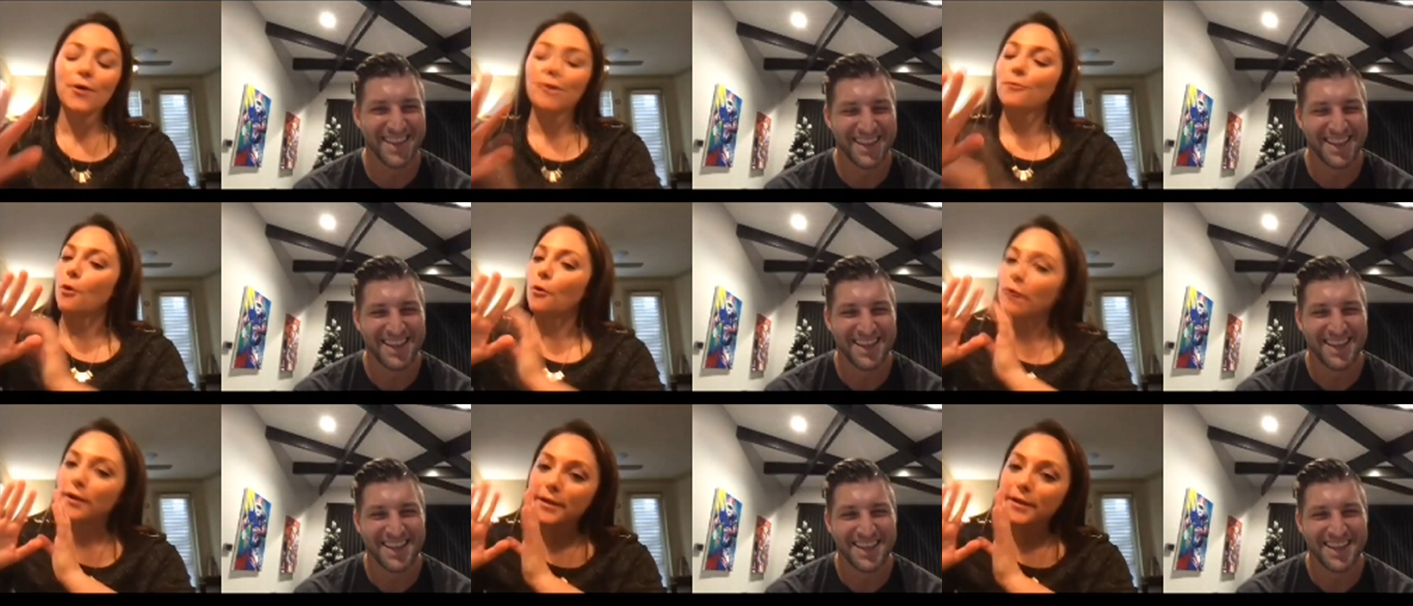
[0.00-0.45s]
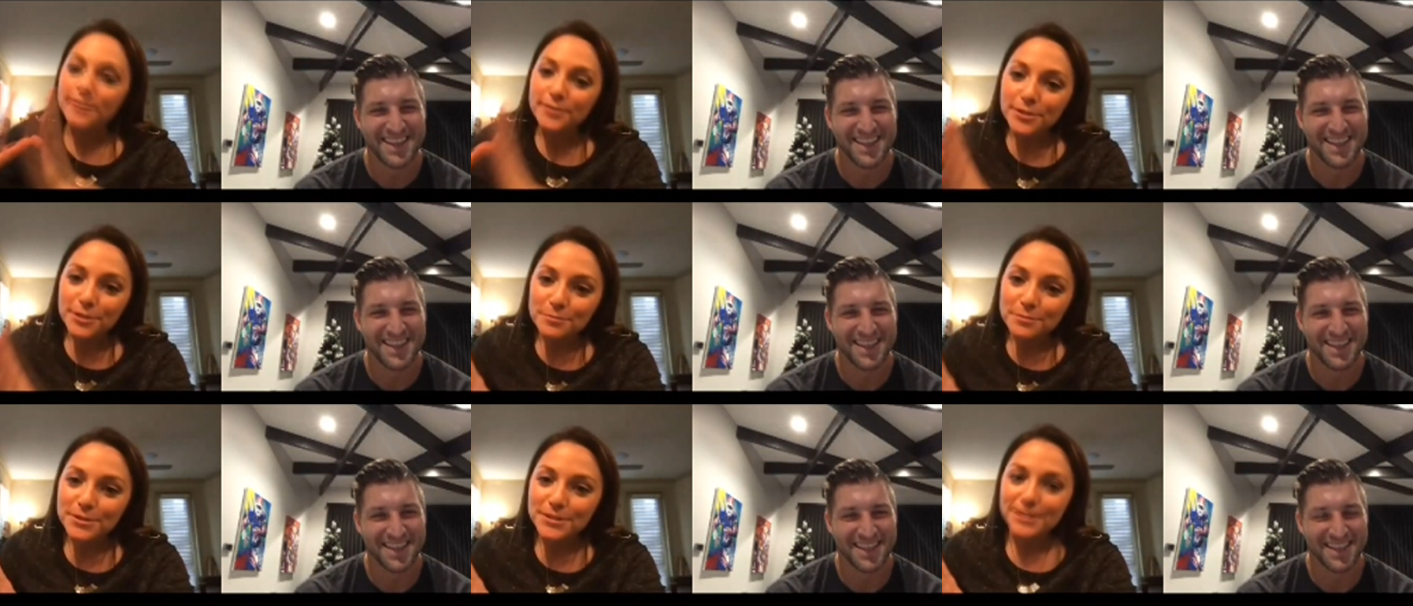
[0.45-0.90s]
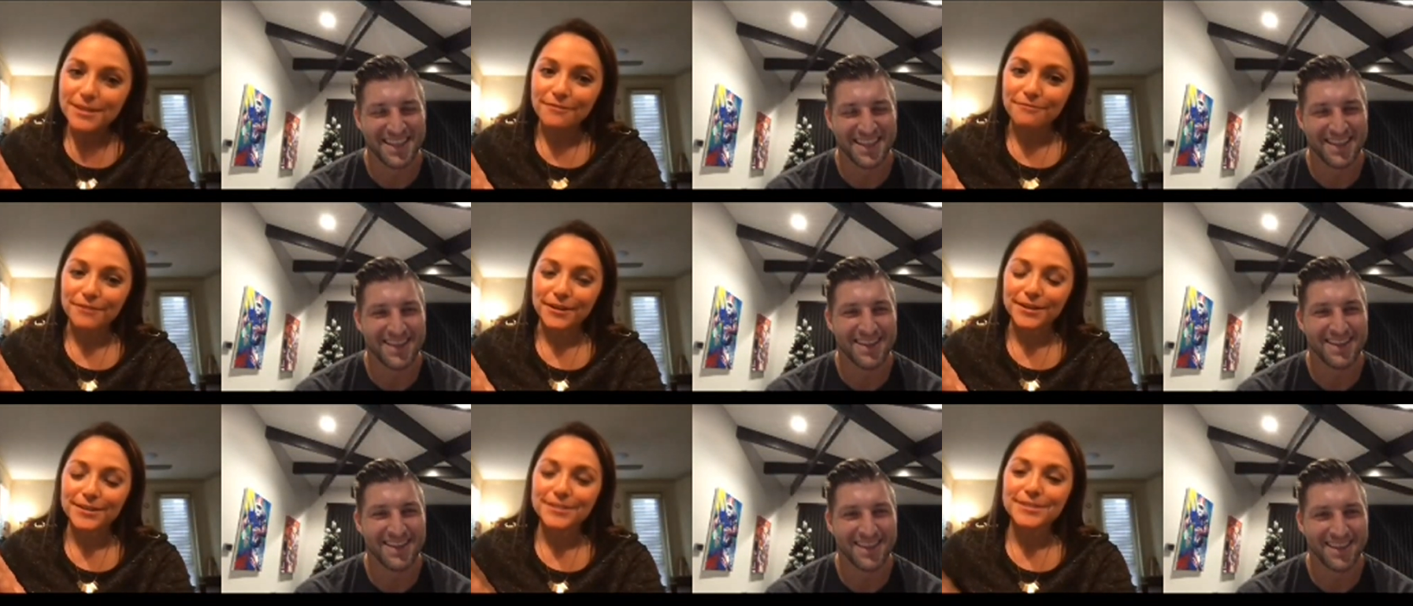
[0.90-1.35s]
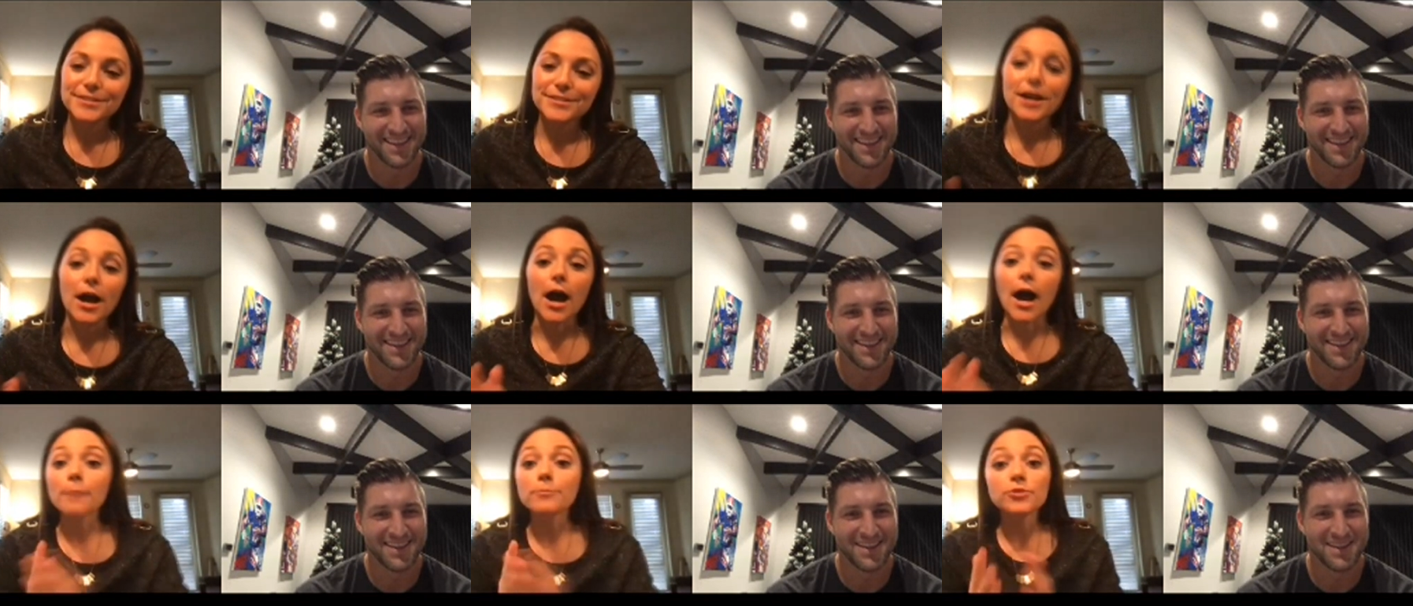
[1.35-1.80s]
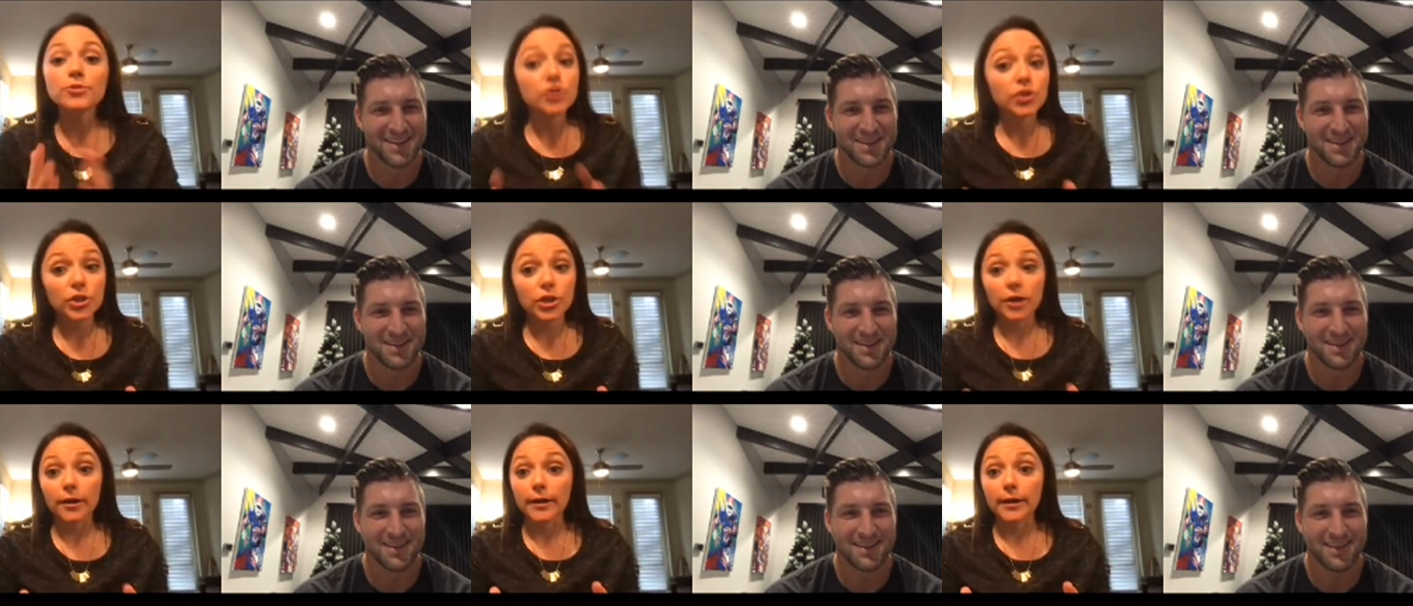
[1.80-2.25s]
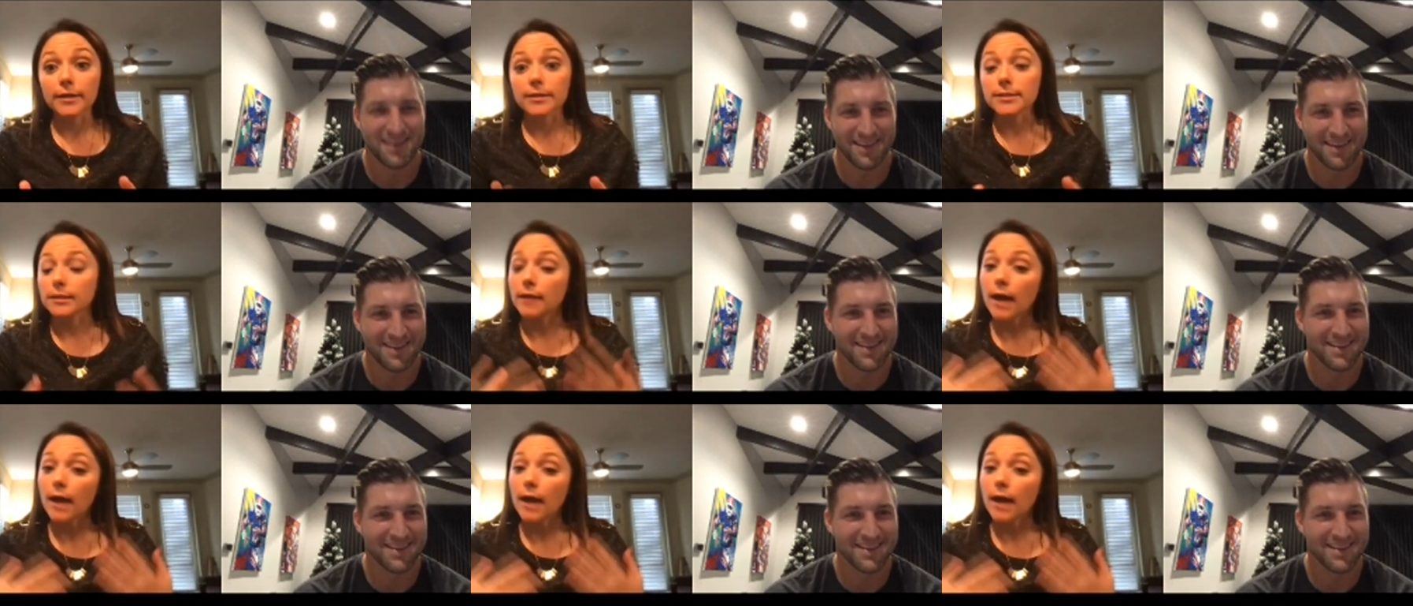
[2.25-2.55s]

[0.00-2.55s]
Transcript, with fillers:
Speaker 1: Won't get into specifics. I'm just curious.